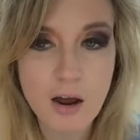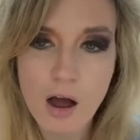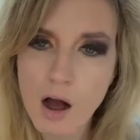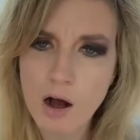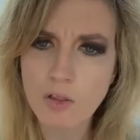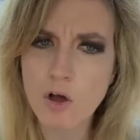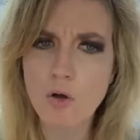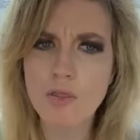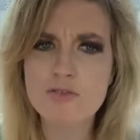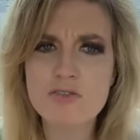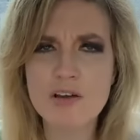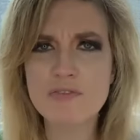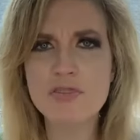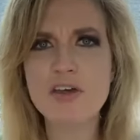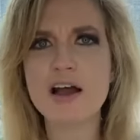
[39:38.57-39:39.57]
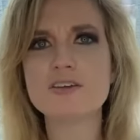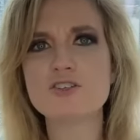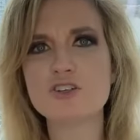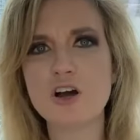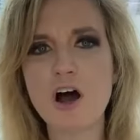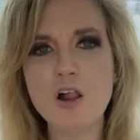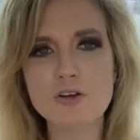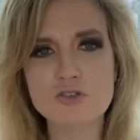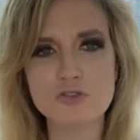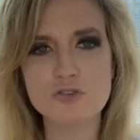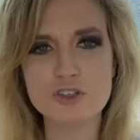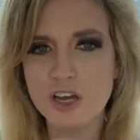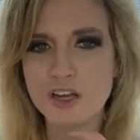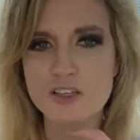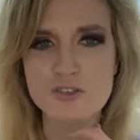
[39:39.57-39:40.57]
Although seven thousand dollars for
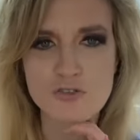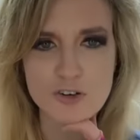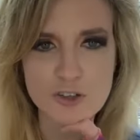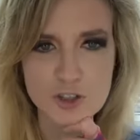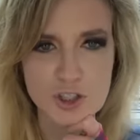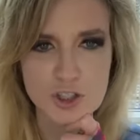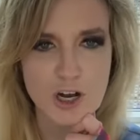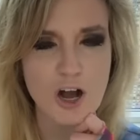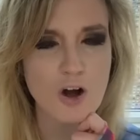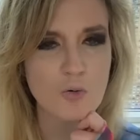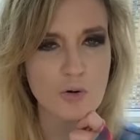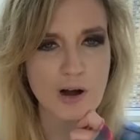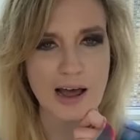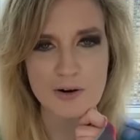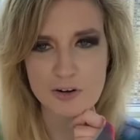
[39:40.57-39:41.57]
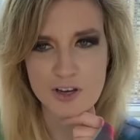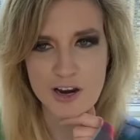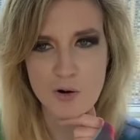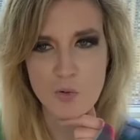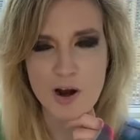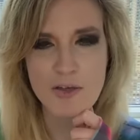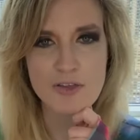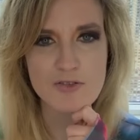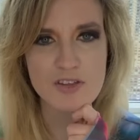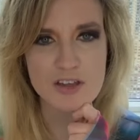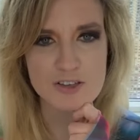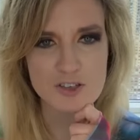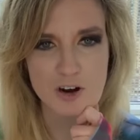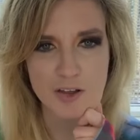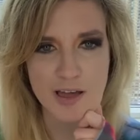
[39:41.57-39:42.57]
tickets for her show, I don't care where the
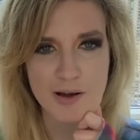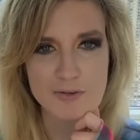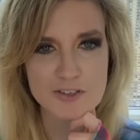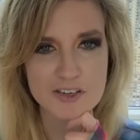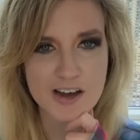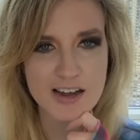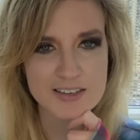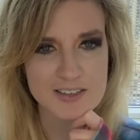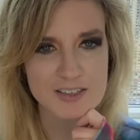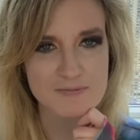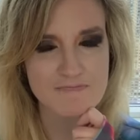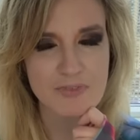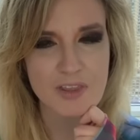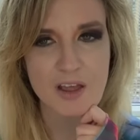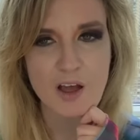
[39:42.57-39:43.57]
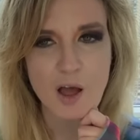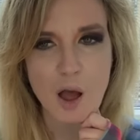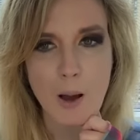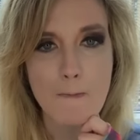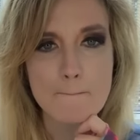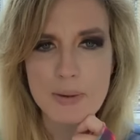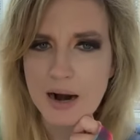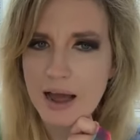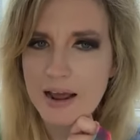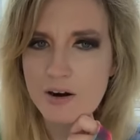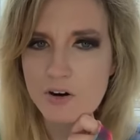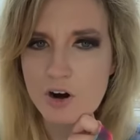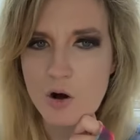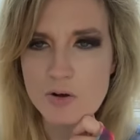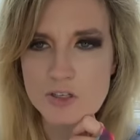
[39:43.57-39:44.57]
seats are. That was nuts. But I
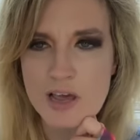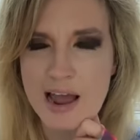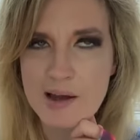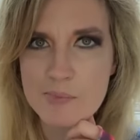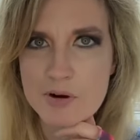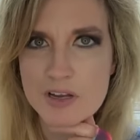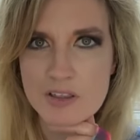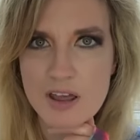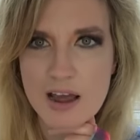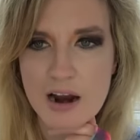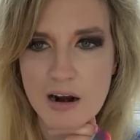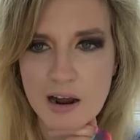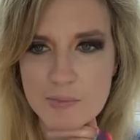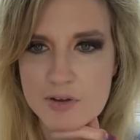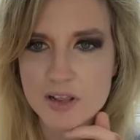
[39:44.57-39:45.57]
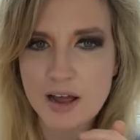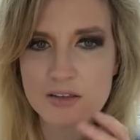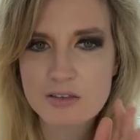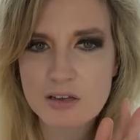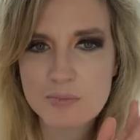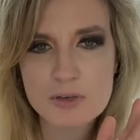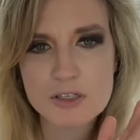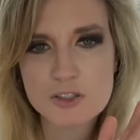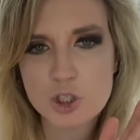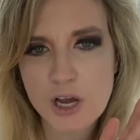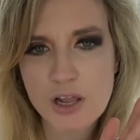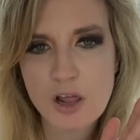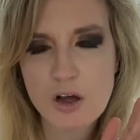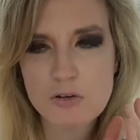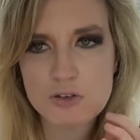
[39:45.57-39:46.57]
don't know what's happening there. I mean, that's. I mean, J
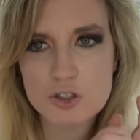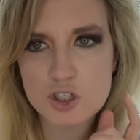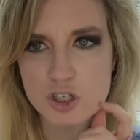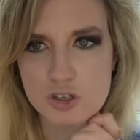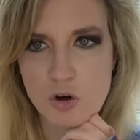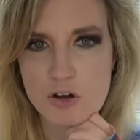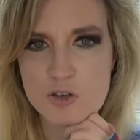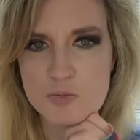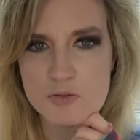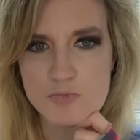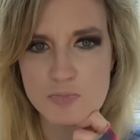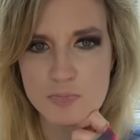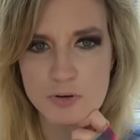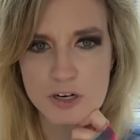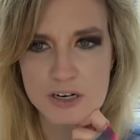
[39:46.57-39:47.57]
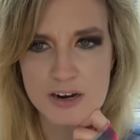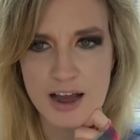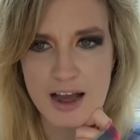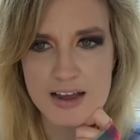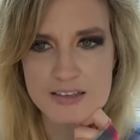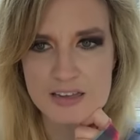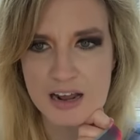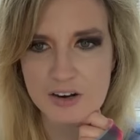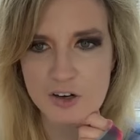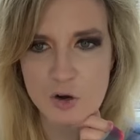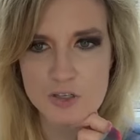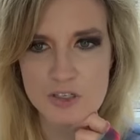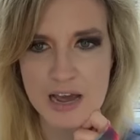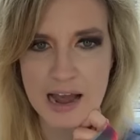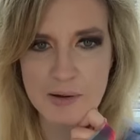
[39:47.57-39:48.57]
Lo. She's always been pretty nice. I don't know
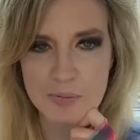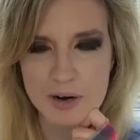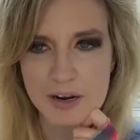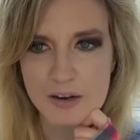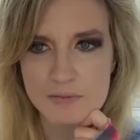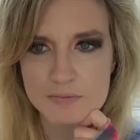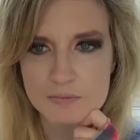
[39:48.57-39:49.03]
what's happening.